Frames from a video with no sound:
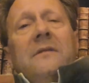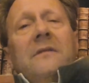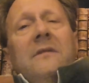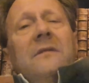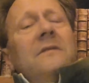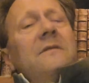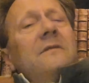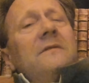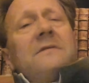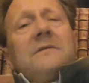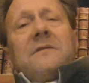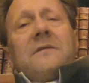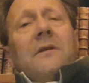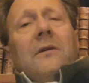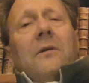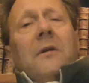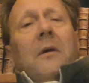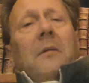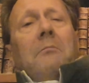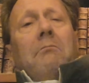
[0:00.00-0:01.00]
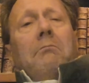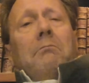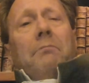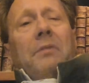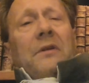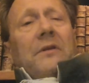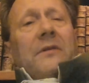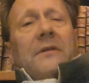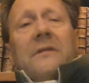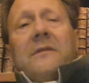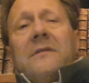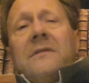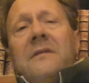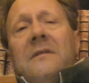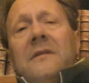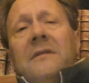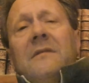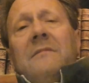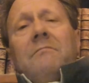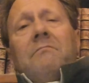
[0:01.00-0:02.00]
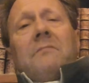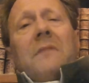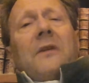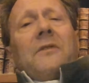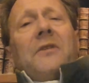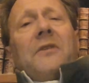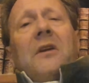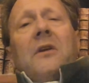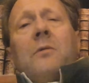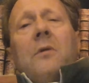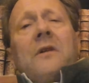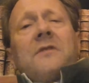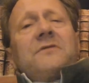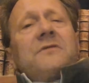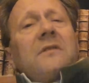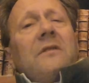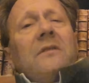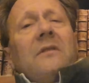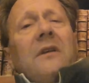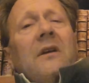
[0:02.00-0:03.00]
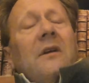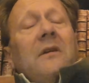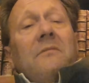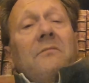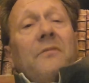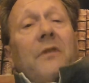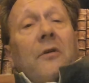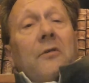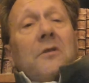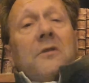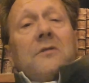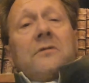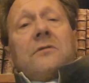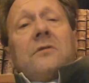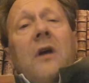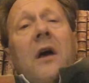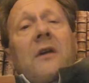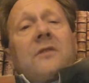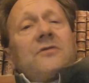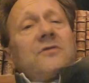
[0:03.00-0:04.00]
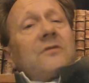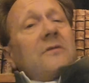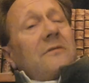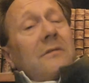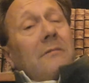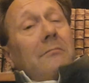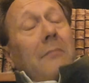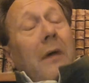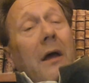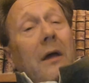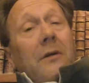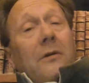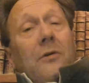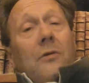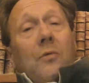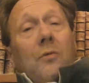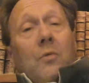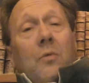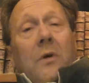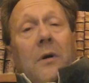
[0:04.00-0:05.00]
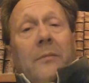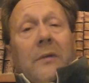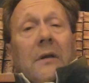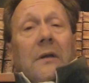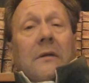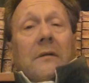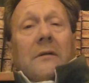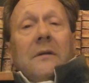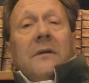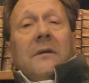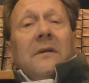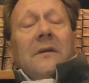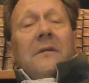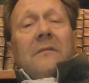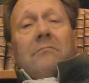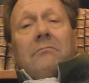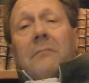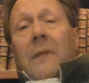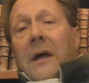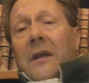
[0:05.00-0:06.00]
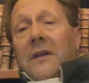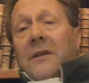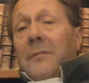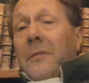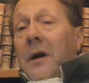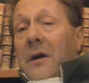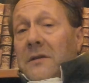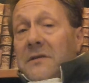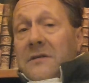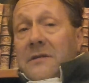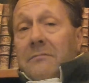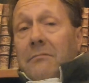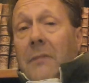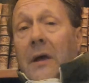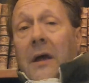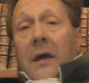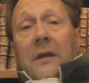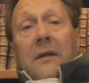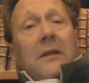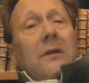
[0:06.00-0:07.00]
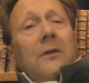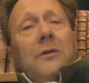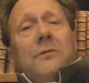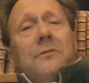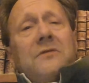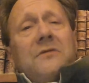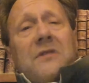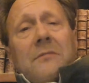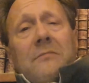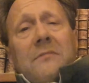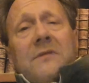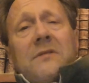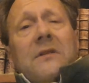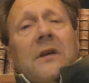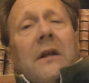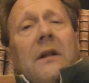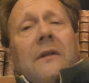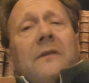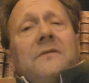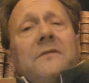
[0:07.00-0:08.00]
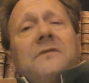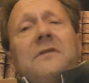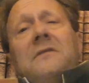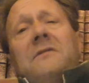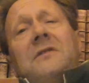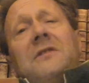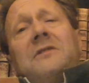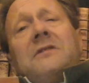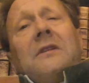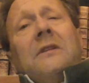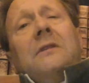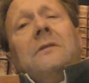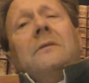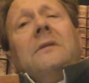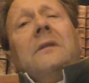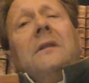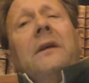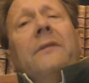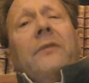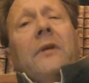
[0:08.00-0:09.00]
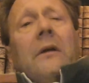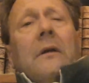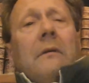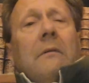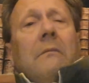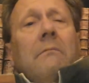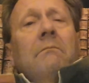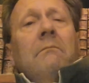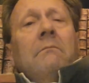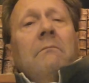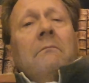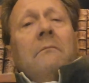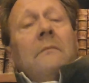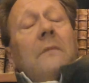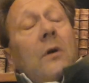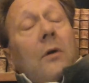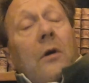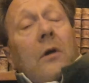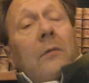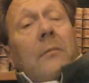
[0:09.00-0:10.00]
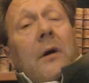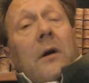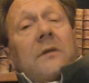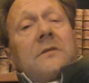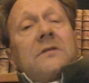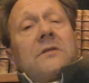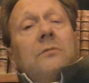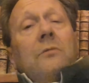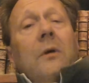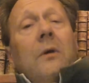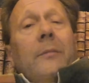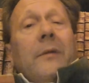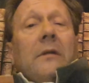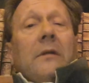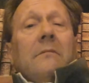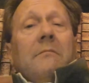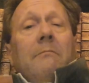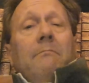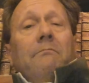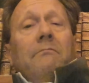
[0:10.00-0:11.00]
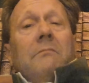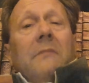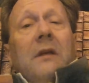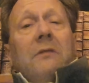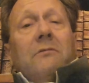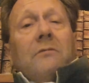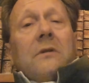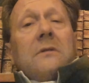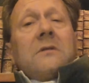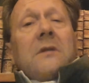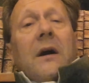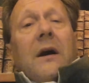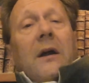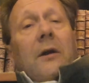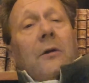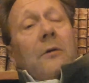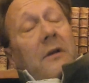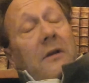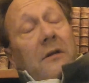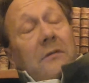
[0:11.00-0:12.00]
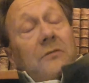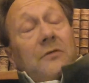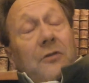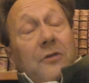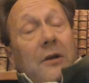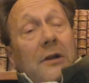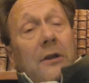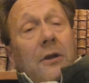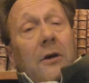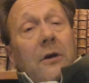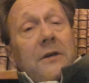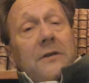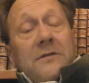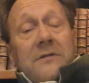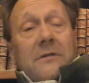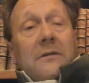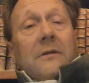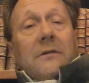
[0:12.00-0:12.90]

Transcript: So embittered that they question their very attraction to man or woman, and amongst men lose themselves in dissolute living, or amongst women in retiring to the cloister.